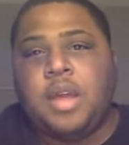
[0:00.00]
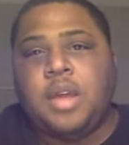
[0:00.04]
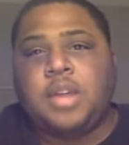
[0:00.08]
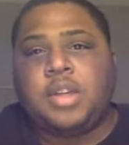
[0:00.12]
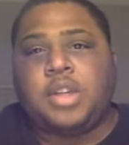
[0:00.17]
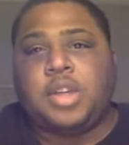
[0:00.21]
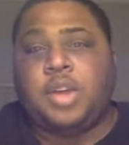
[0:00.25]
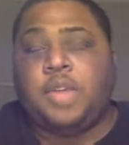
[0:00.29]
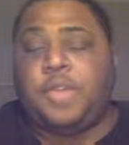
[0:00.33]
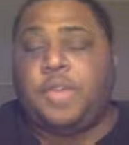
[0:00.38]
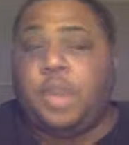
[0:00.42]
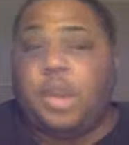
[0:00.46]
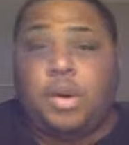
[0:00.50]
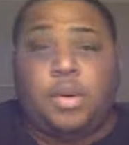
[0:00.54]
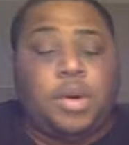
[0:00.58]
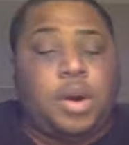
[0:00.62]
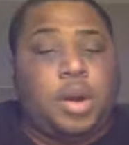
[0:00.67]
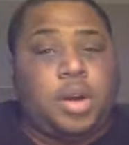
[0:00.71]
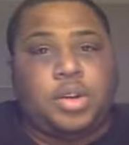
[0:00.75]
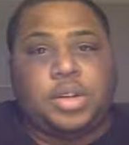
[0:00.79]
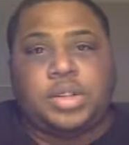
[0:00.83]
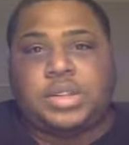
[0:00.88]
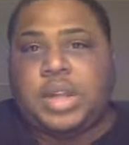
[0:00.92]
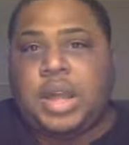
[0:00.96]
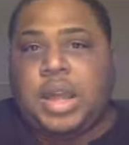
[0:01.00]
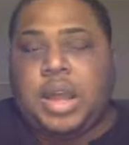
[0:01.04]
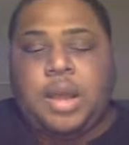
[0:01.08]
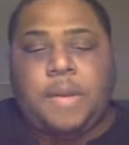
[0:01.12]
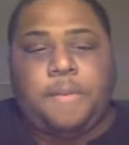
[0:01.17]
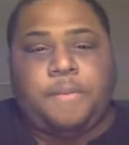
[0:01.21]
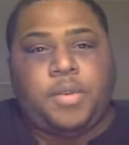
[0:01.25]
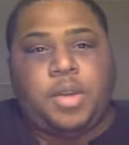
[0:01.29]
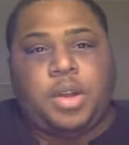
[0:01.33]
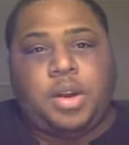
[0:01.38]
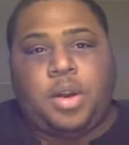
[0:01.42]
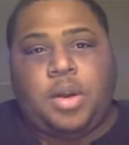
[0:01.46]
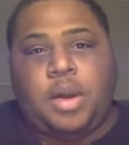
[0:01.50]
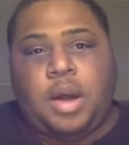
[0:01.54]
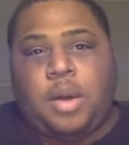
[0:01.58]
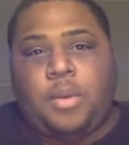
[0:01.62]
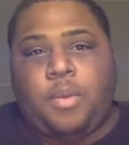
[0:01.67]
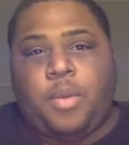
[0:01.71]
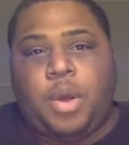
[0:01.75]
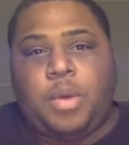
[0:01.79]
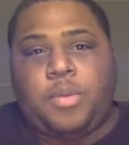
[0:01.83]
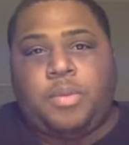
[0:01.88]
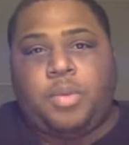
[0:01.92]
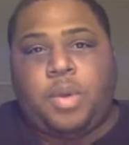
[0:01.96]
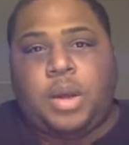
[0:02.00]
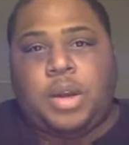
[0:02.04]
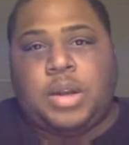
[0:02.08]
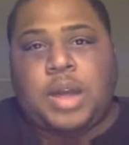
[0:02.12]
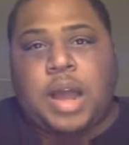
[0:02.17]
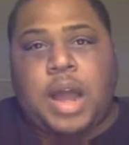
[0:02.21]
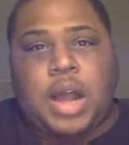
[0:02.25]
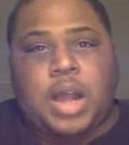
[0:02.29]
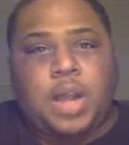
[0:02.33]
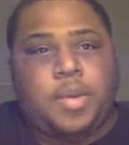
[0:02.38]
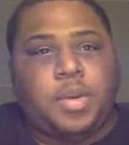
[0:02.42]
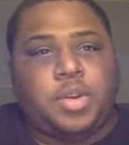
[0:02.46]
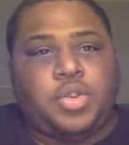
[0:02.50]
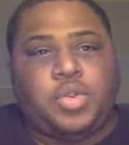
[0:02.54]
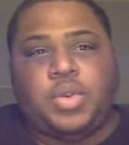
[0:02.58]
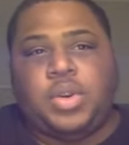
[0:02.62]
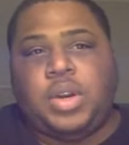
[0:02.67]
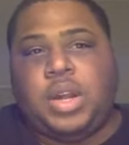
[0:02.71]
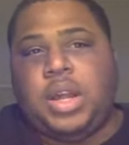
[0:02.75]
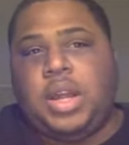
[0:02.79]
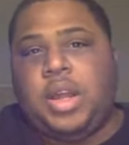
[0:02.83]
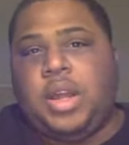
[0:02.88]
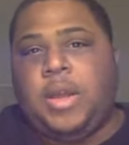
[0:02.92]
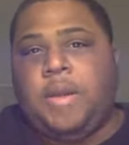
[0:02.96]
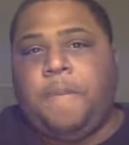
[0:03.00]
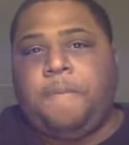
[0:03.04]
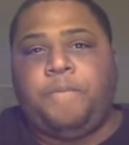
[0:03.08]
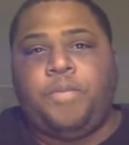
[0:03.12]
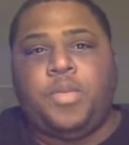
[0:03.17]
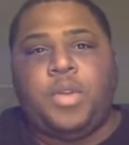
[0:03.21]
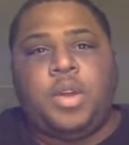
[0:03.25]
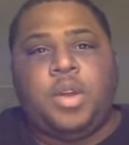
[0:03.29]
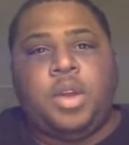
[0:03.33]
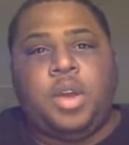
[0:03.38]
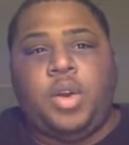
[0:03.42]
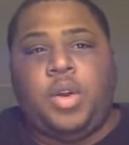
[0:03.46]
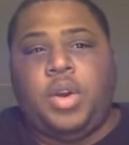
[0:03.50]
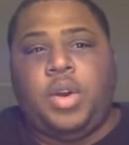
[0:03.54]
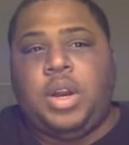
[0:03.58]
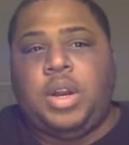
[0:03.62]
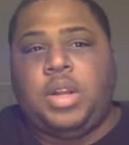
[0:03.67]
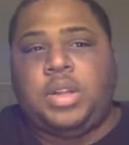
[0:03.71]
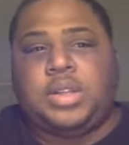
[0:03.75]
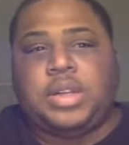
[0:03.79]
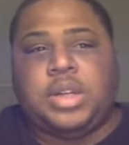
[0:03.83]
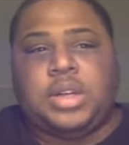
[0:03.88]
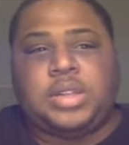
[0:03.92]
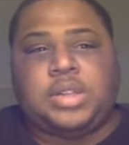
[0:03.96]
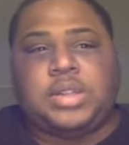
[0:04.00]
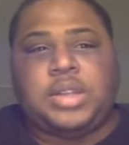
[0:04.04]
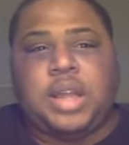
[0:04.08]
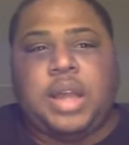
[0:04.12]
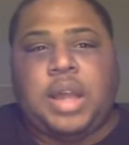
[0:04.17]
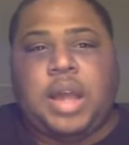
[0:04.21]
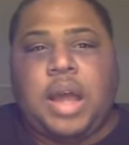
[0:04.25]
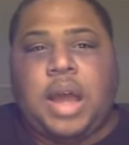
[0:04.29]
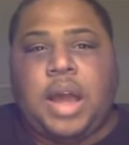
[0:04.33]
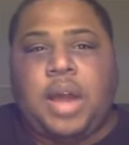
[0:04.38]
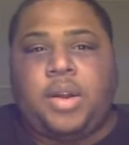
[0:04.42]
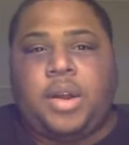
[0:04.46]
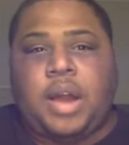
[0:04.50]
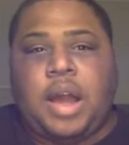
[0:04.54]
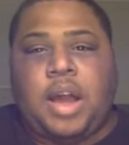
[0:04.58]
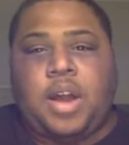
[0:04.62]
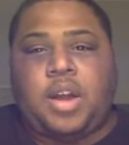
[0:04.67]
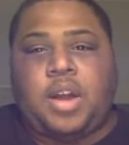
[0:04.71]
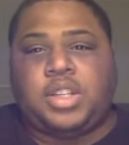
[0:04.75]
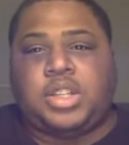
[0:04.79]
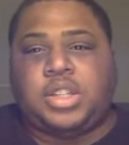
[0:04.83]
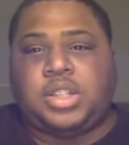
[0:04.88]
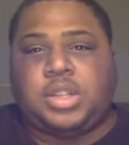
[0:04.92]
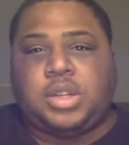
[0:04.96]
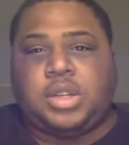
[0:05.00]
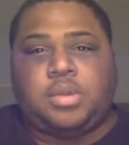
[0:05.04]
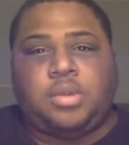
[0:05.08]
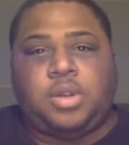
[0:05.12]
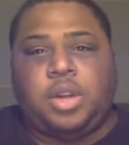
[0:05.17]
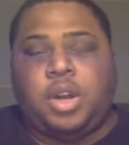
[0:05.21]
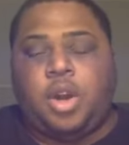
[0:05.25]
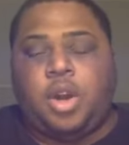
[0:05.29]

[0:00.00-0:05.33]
So if you don't understand, what documents you need, you don't even just understand how to just,